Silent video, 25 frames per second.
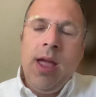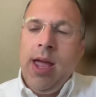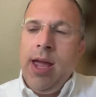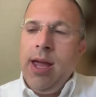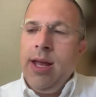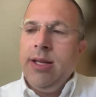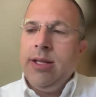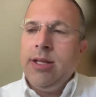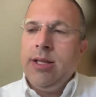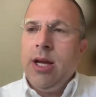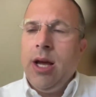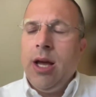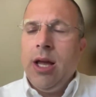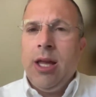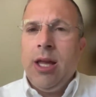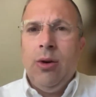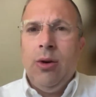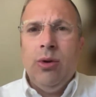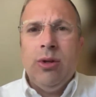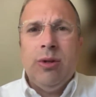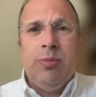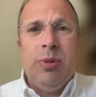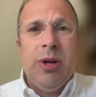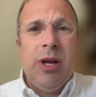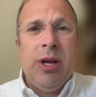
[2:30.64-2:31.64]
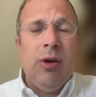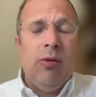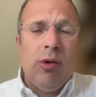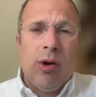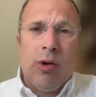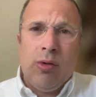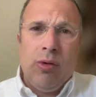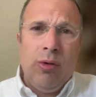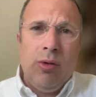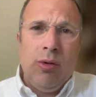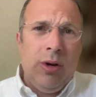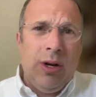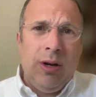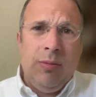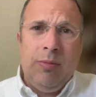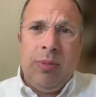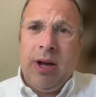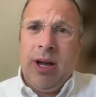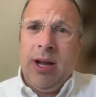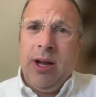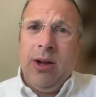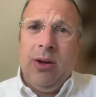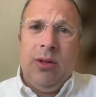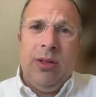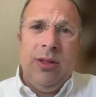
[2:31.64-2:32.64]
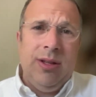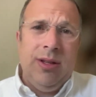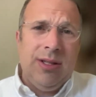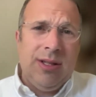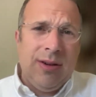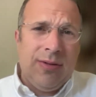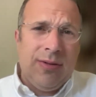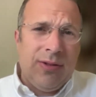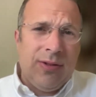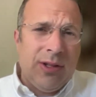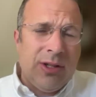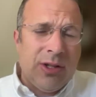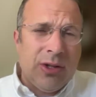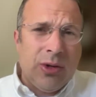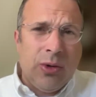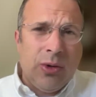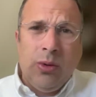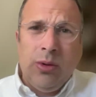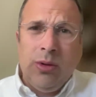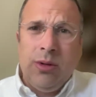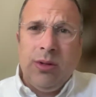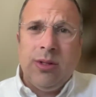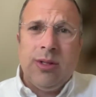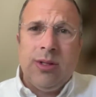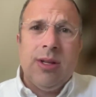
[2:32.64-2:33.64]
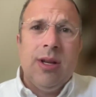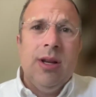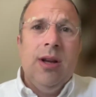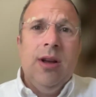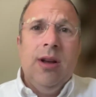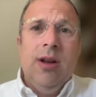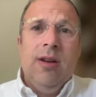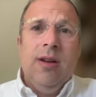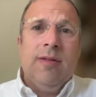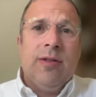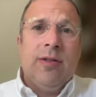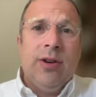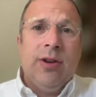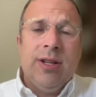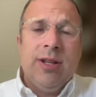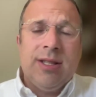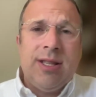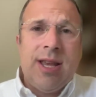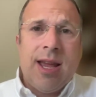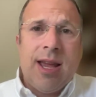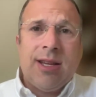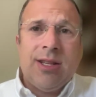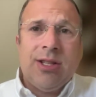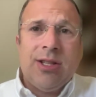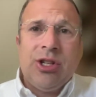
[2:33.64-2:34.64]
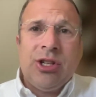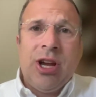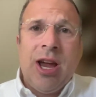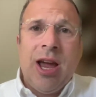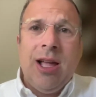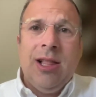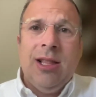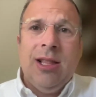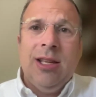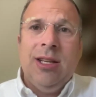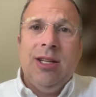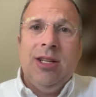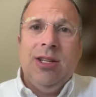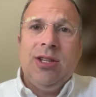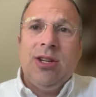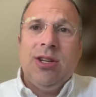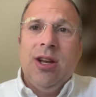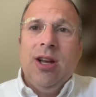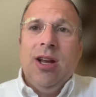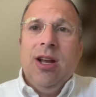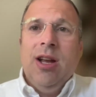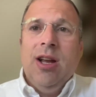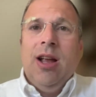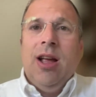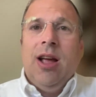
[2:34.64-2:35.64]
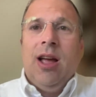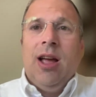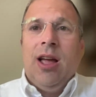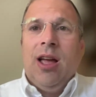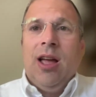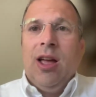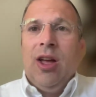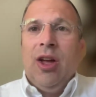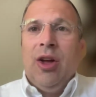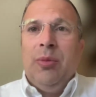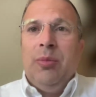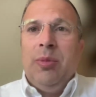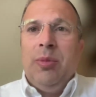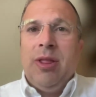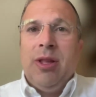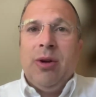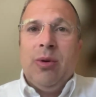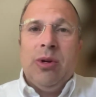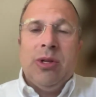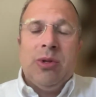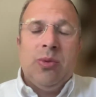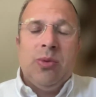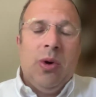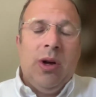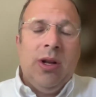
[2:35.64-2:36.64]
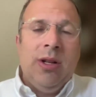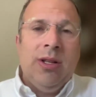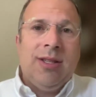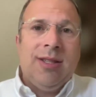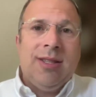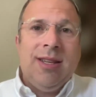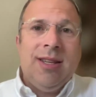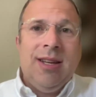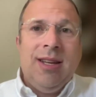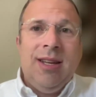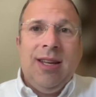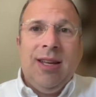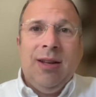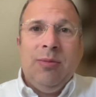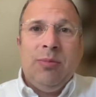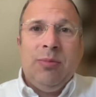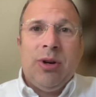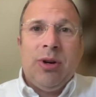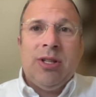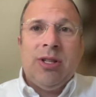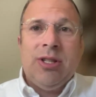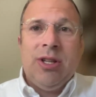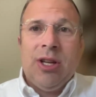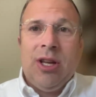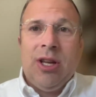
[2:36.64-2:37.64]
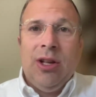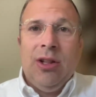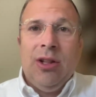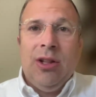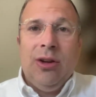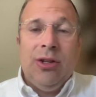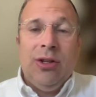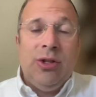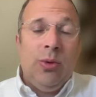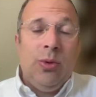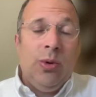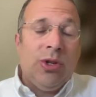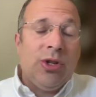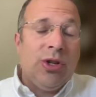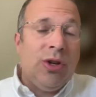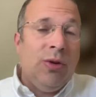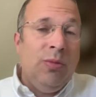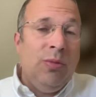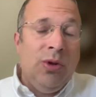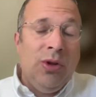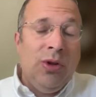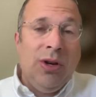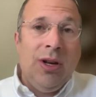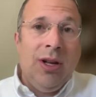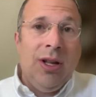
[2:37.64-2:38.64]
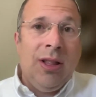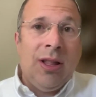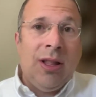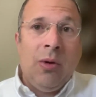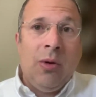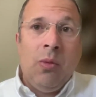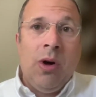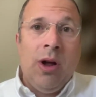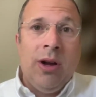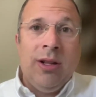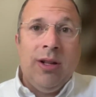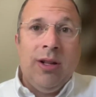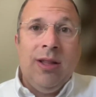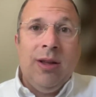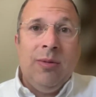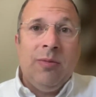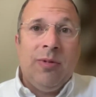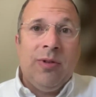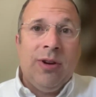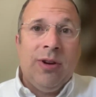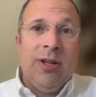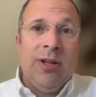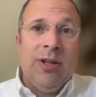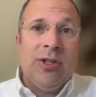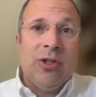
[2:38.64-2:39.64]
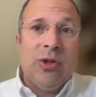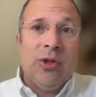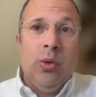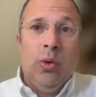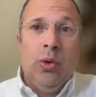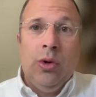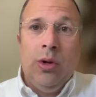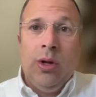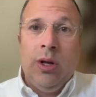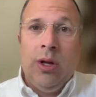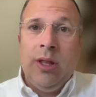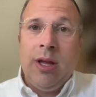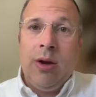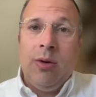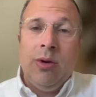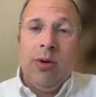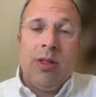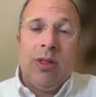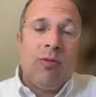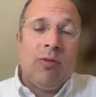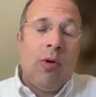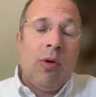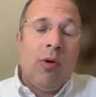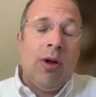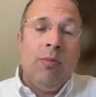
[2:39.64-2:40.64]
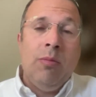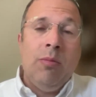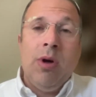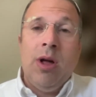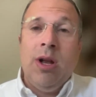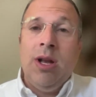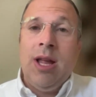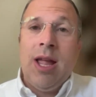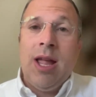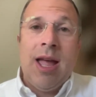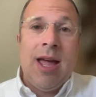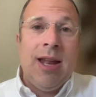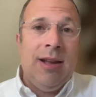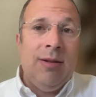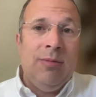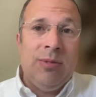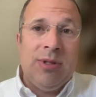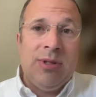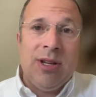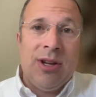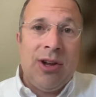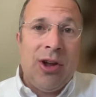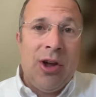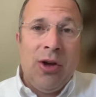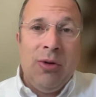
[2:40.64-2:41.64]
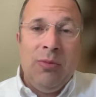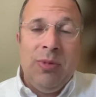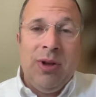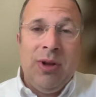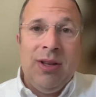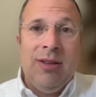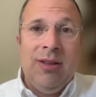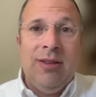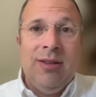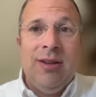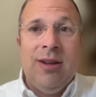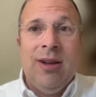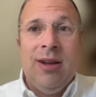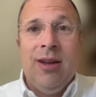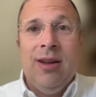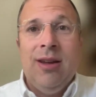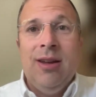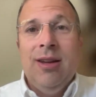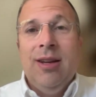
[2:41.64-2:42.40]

and he was being recruited by all these different schools for his next challenge. And there was one city in particular, a Jewish community, that wanted them for his school, and they were throwing money at him to come and